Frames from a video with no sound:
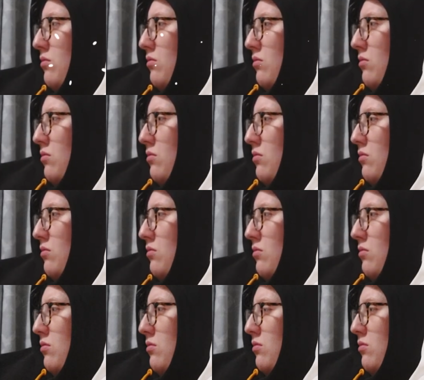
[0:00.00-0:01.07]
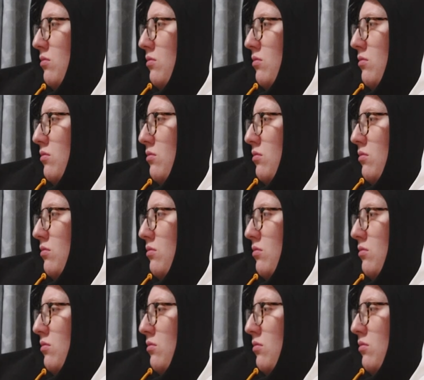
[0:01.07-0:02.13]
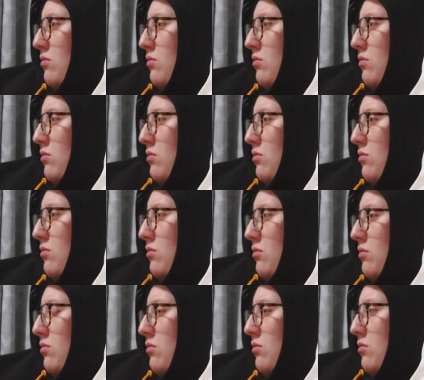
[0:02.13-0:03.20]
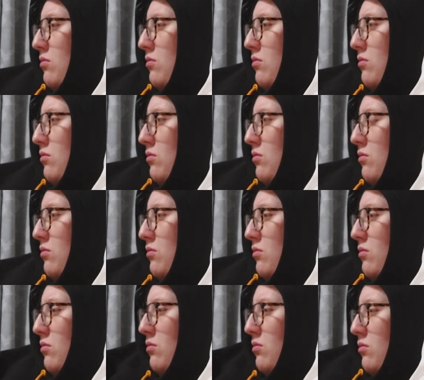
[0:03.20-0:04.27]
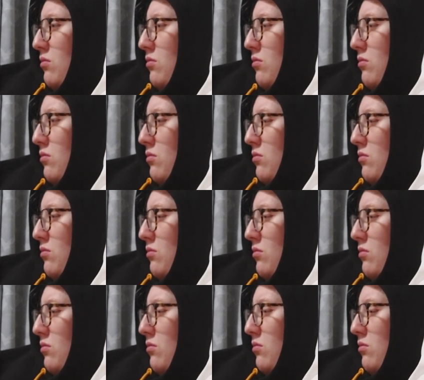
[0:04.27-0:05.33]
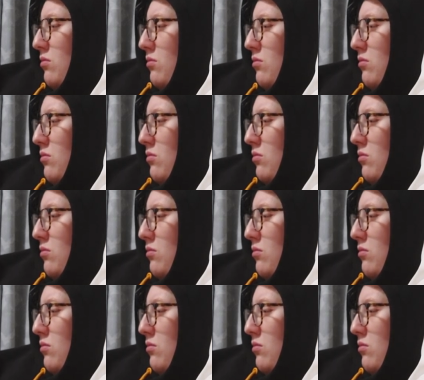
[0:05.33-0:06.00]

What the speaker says: (no one is talking)